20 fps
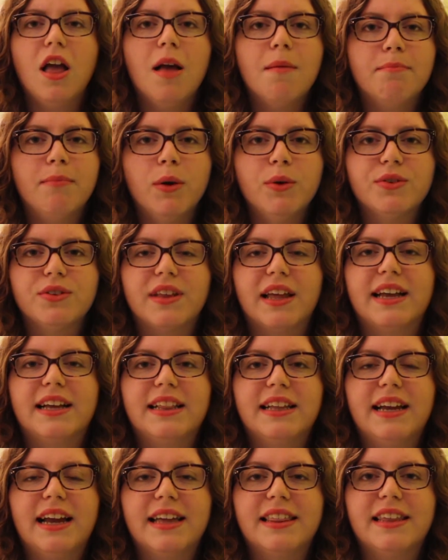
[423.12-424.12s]
Most
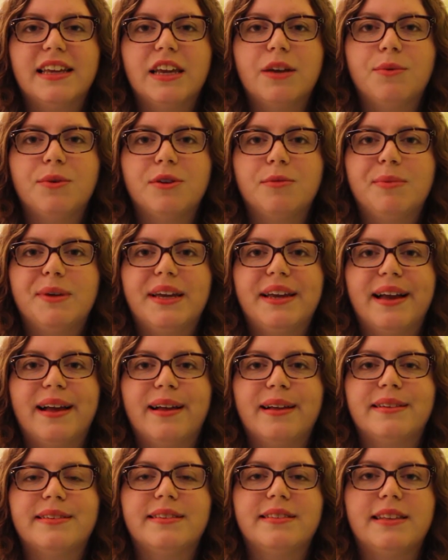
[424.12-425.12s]
likely I think it was because